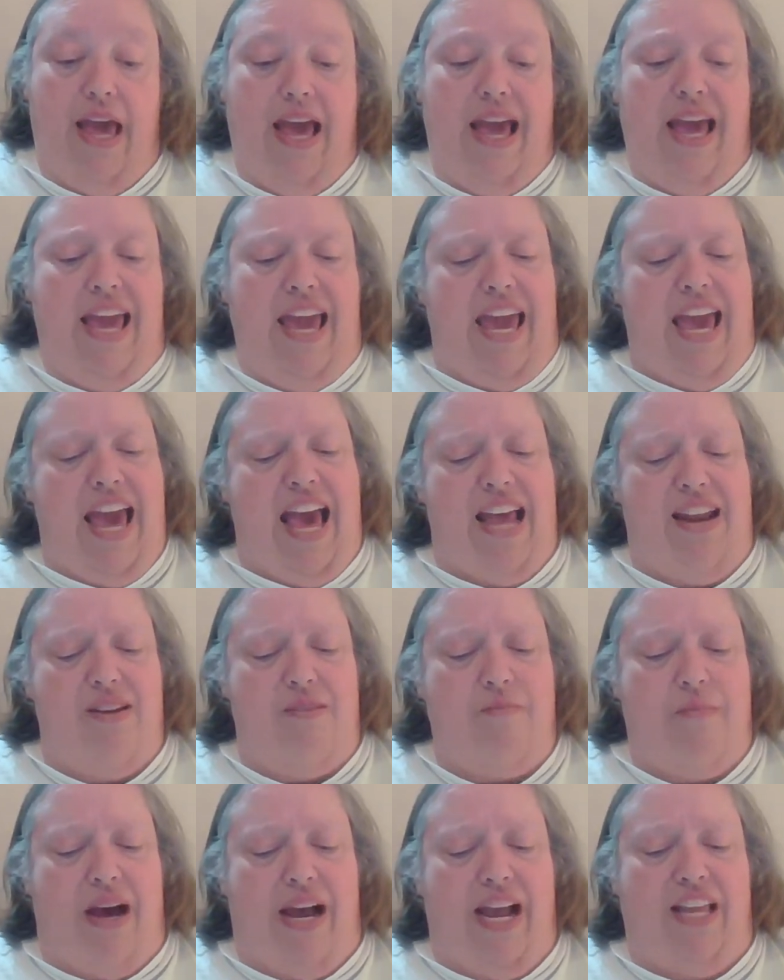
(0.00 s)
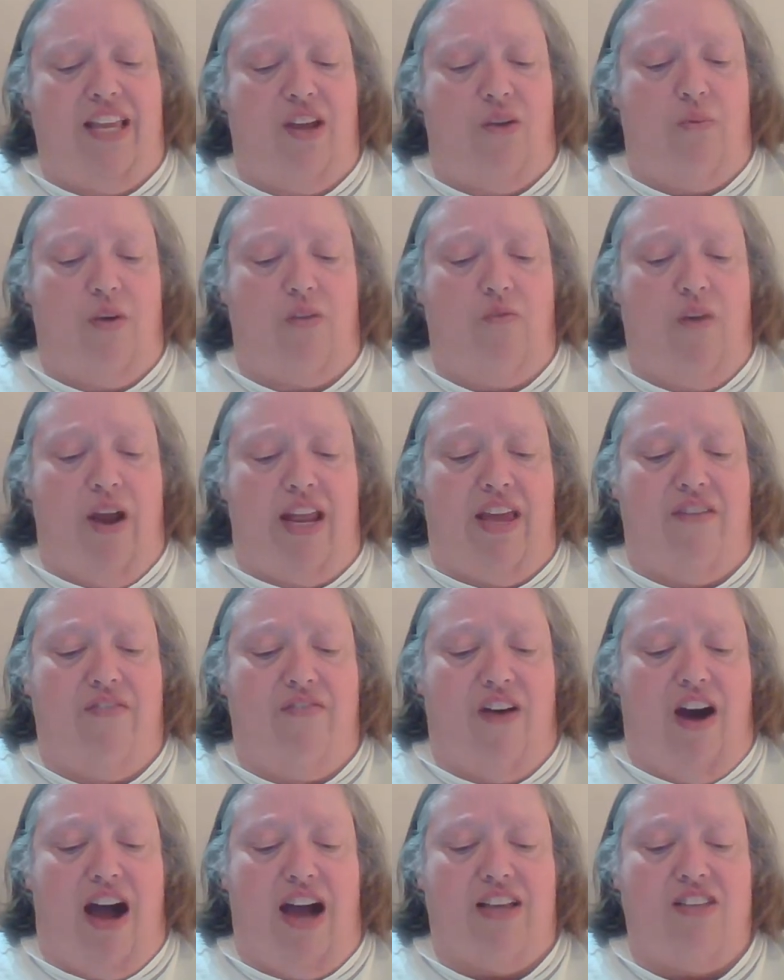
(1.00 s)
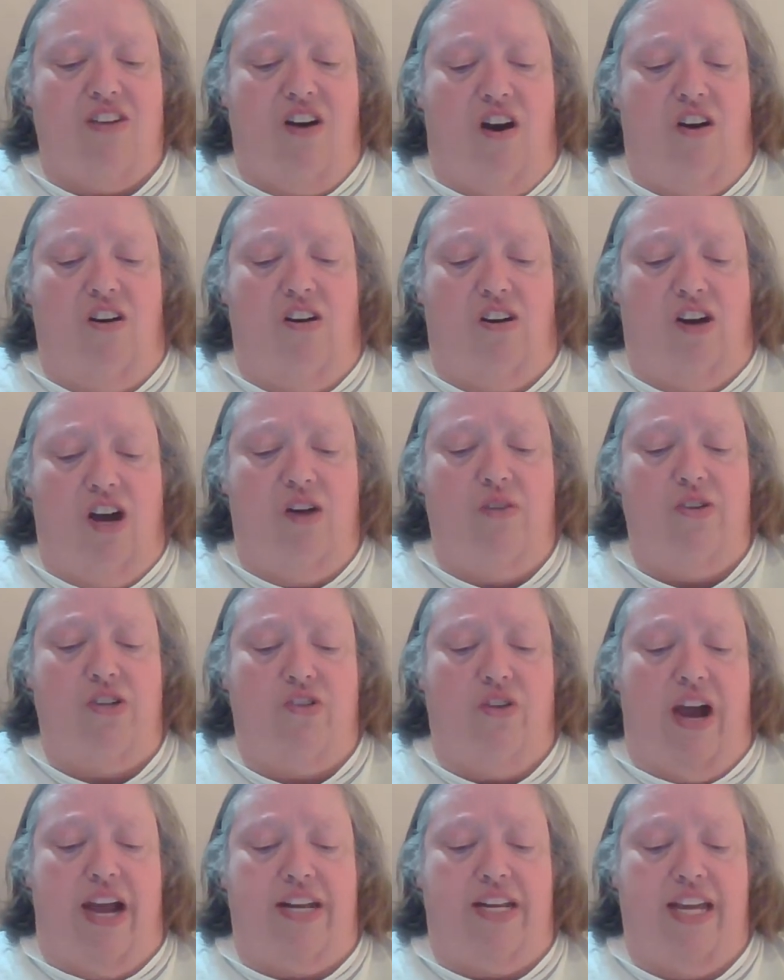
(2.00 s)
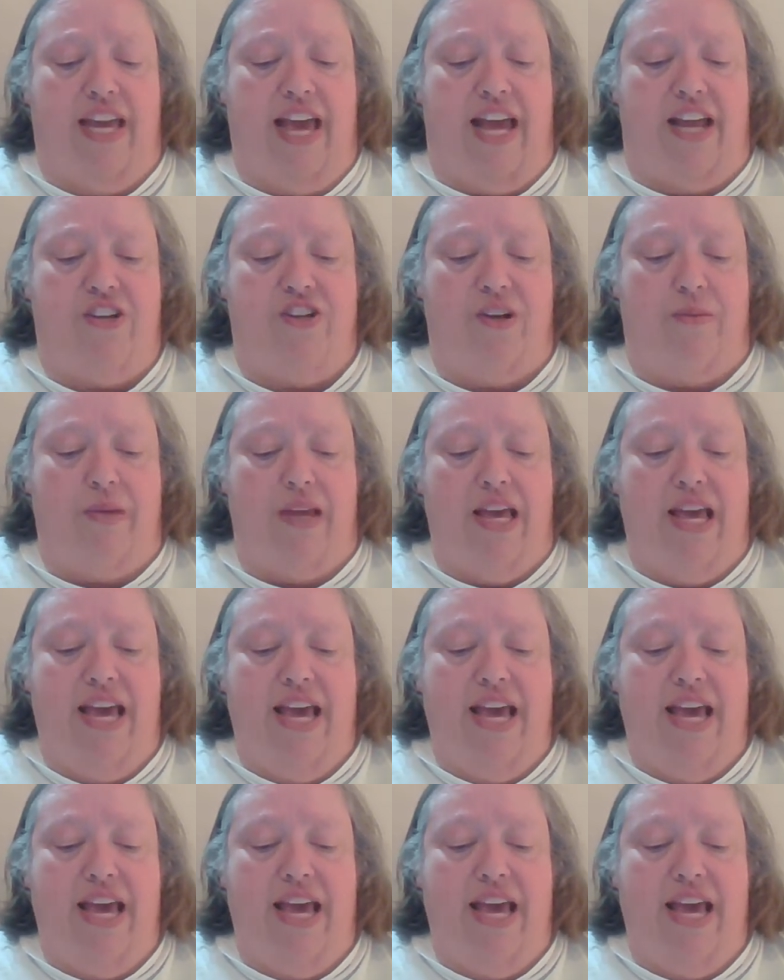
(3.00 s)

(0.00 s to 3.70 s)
He hadn't minded when Reddy Fox all alone tried to catch him.